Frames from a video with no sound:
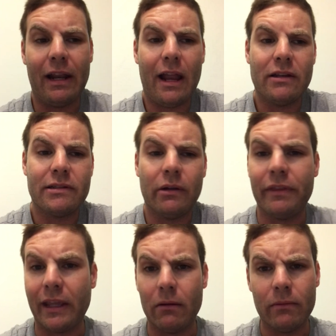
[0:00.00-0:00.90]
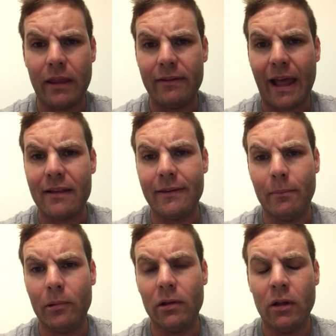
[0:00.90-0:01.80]
And I just don't think it is that
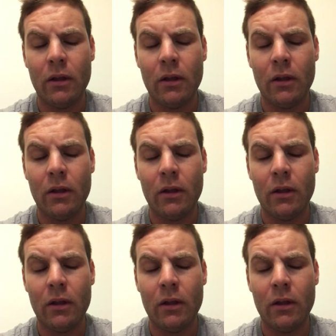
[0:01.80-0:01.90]
simple.